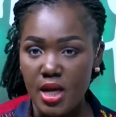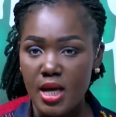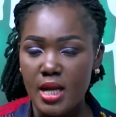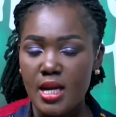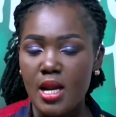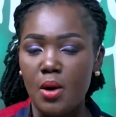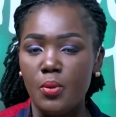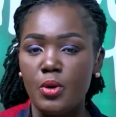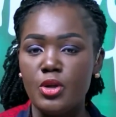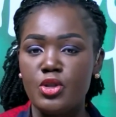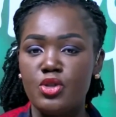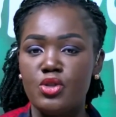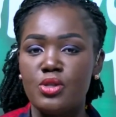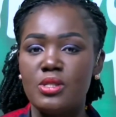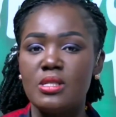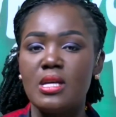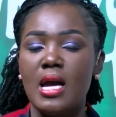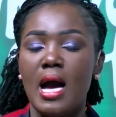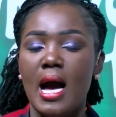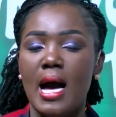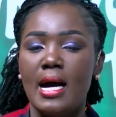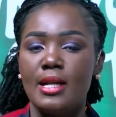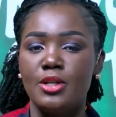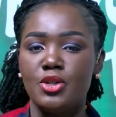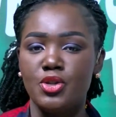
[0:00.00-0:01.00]
Now what you say,
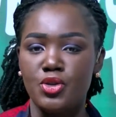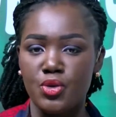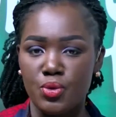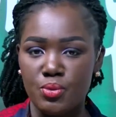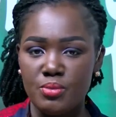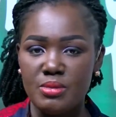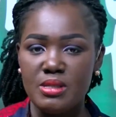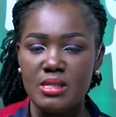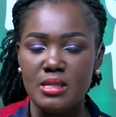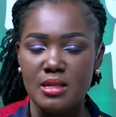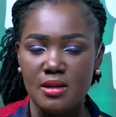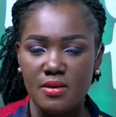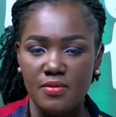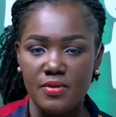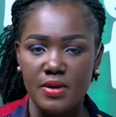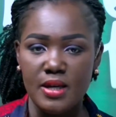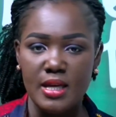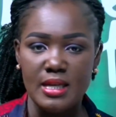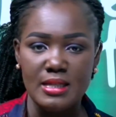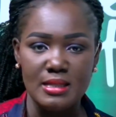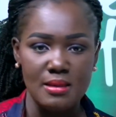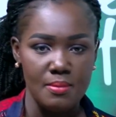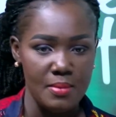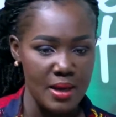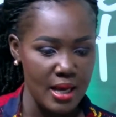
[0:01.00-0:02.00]
Adom TV.
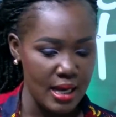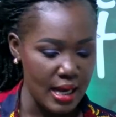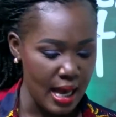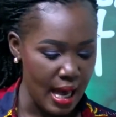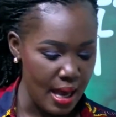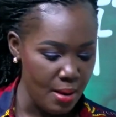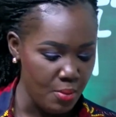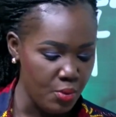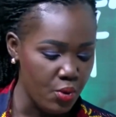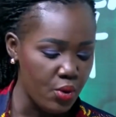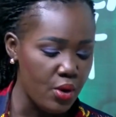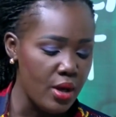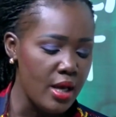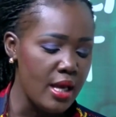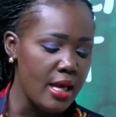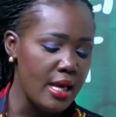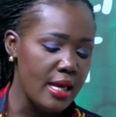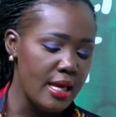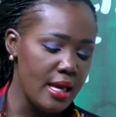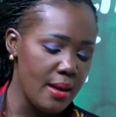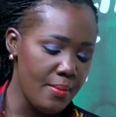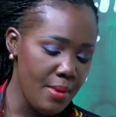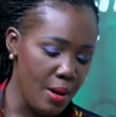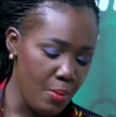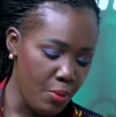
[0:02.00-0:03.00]
Inti me kaimo,
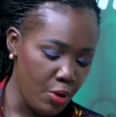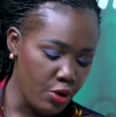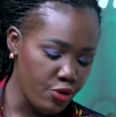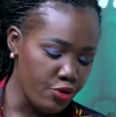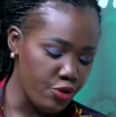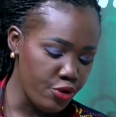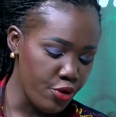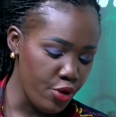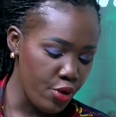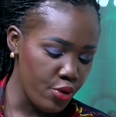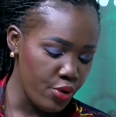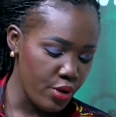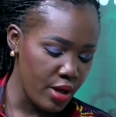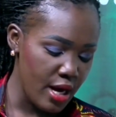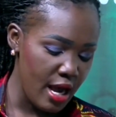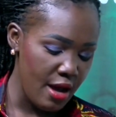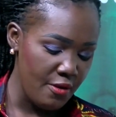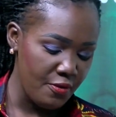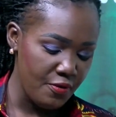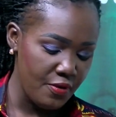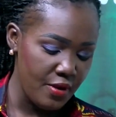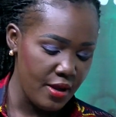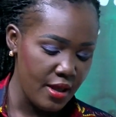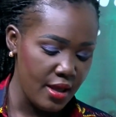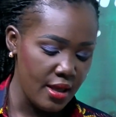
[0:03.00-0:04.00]
ye bebo draw no
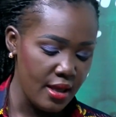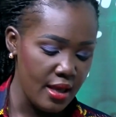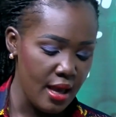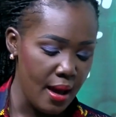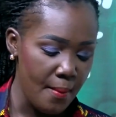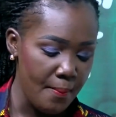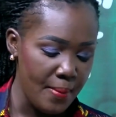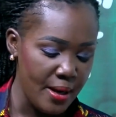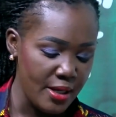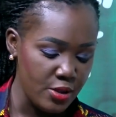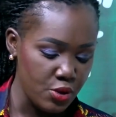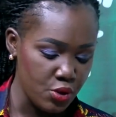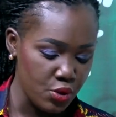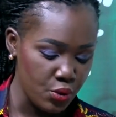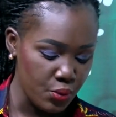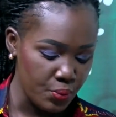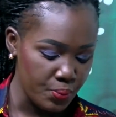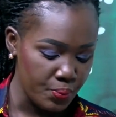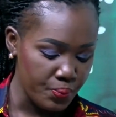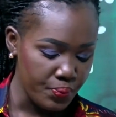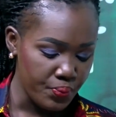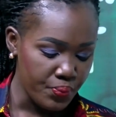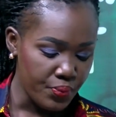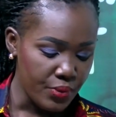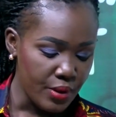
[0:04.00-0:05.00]
nafe, ya baso.
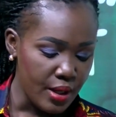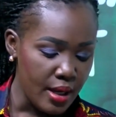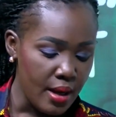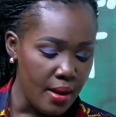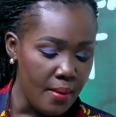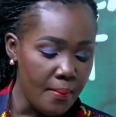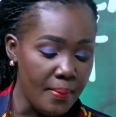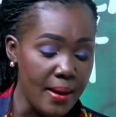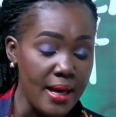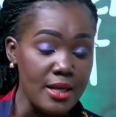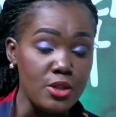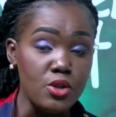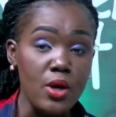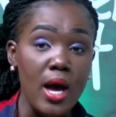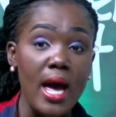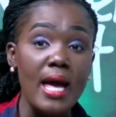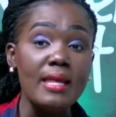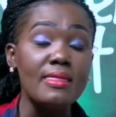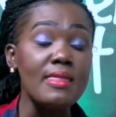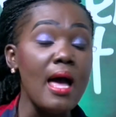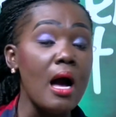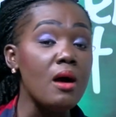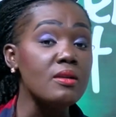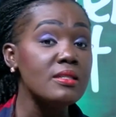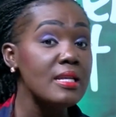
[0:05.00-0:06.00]
Pacho,
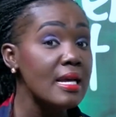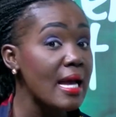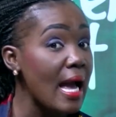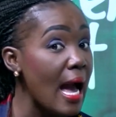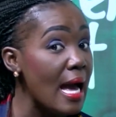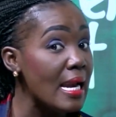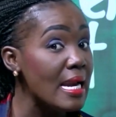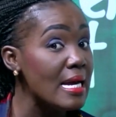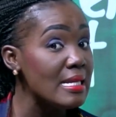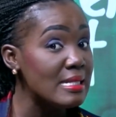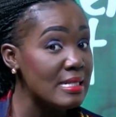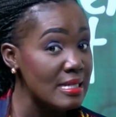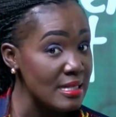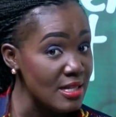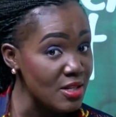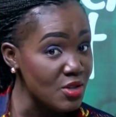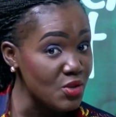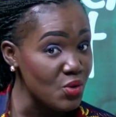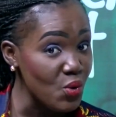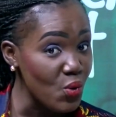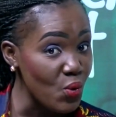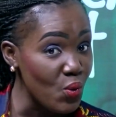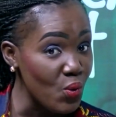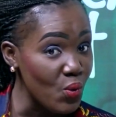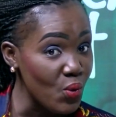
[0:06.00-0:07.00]
1,000 Ghana CD
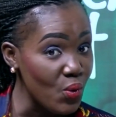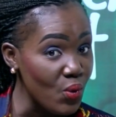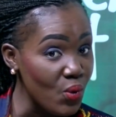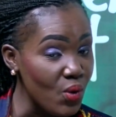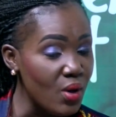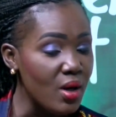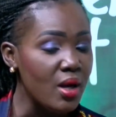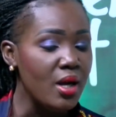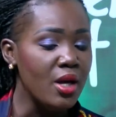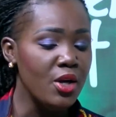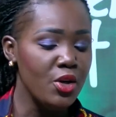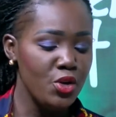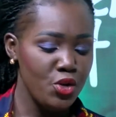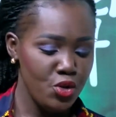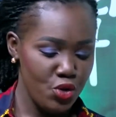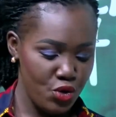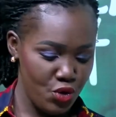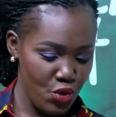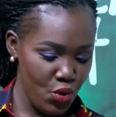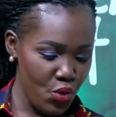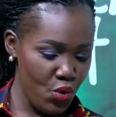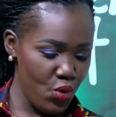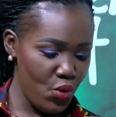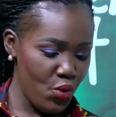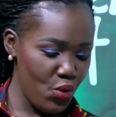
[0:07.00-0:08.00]
so.
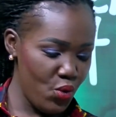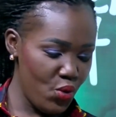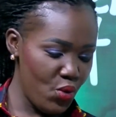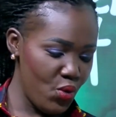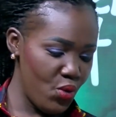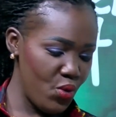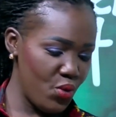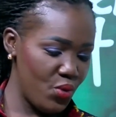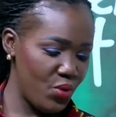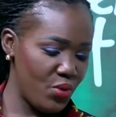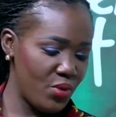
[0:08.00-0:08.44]
Yo,